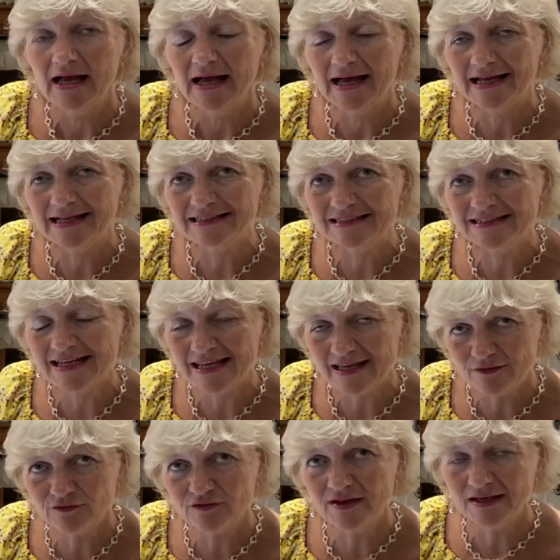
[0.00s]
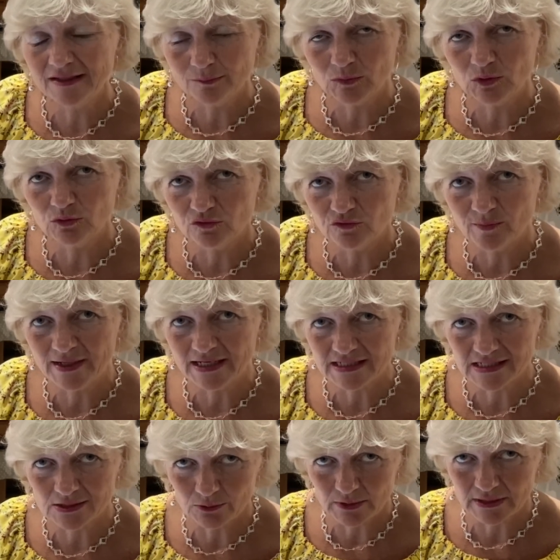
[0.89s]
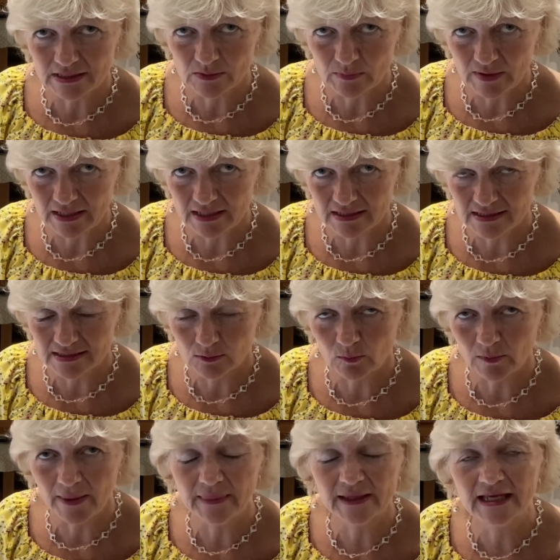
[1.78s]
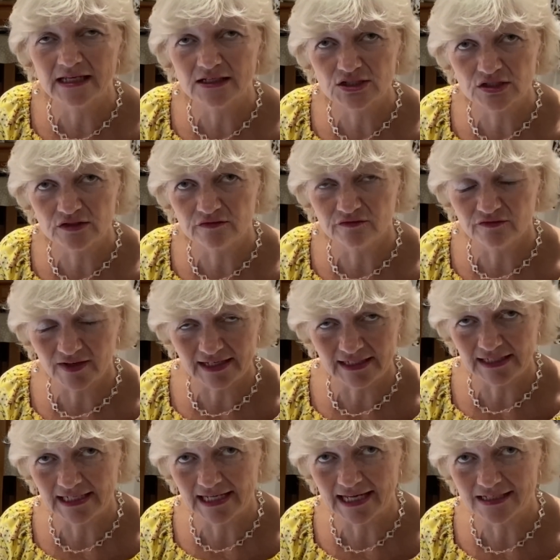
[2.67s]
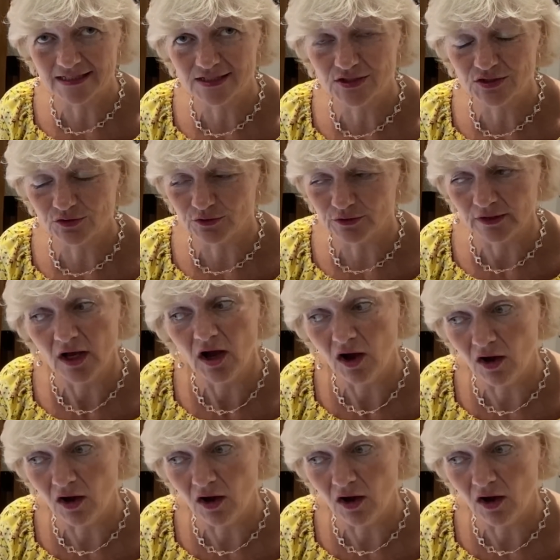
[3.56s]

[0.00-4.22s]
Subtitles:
And if I move my sewing space when the kitchen finally gets done,